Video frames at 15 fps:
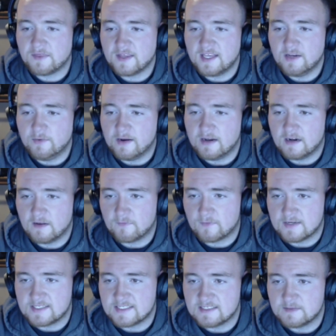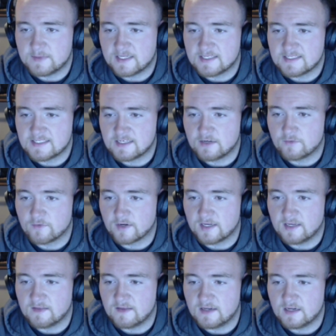he ran enough races to be considered
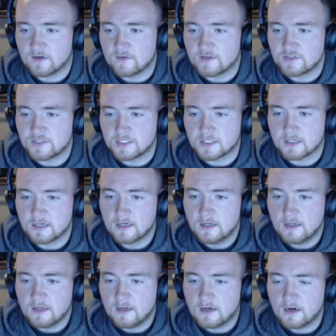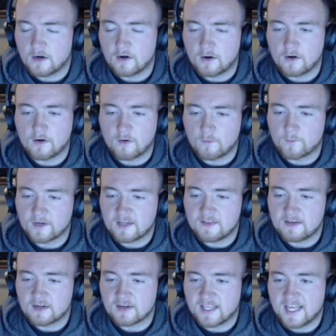Rookie of the Year this year, or a Rookie of
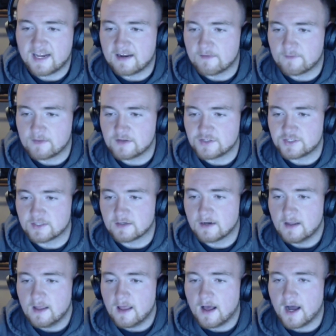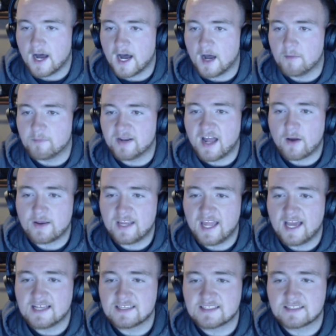the Year candidate for this year. But now he
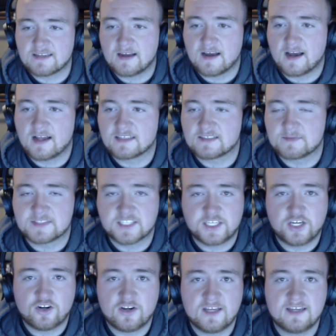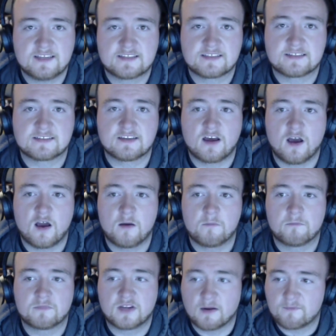has some security,
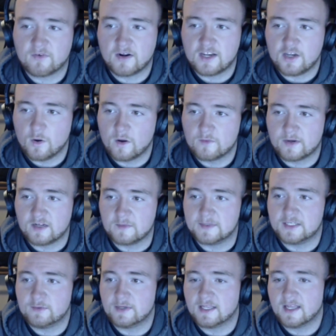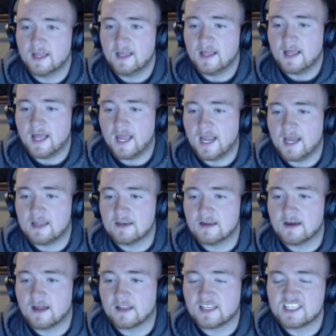some comfort in knowing what he'll be doing, and
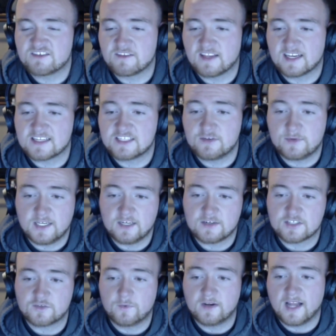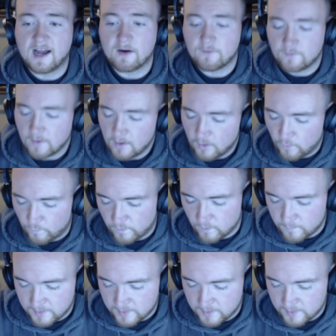at least for the next 2 years, Quinn Houff will